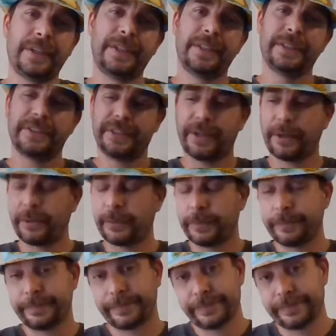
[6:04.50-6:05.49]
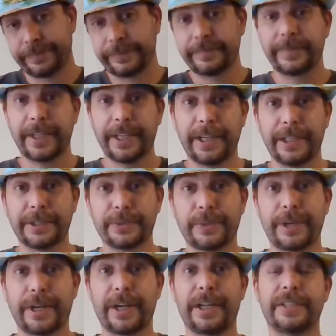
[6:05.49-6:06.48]
So it is
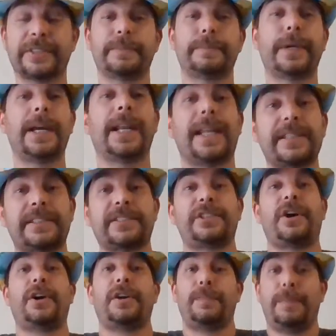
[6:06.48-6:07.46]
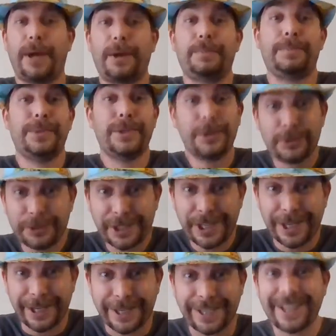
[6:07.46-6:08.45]
what it is. But let's talk about
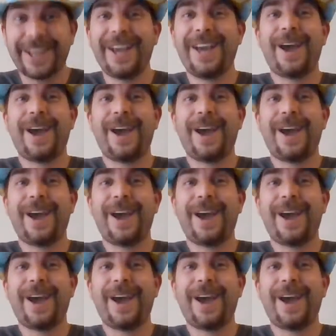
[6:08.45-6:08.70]
music.